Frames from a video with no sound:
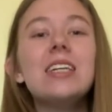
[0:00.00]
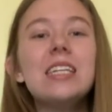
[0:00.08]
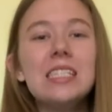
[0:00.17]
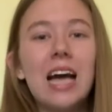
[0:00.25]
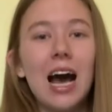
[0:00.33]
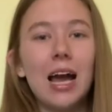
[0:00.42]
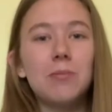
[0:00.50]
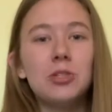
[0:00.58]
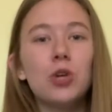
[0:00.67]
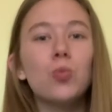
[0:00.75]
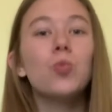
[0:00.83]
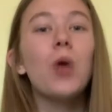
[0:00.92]
time
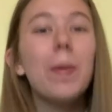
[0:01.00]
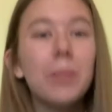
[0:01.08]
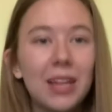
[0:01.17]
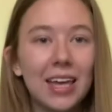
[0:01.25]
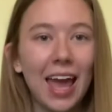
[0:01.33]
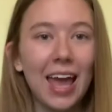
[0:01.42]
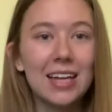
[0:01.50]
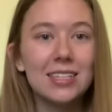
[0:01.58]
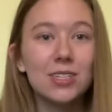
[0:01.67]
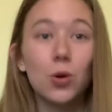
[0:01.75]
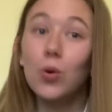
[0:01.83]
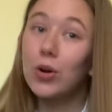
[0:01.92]
to replicate
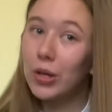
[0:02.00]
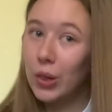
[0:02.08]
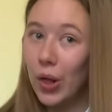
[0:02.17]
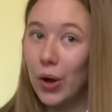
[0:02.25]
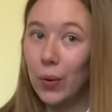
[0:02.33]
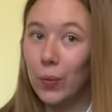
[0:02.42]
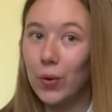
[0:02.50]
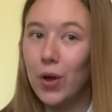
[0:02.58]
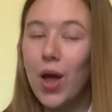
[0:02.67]
or clone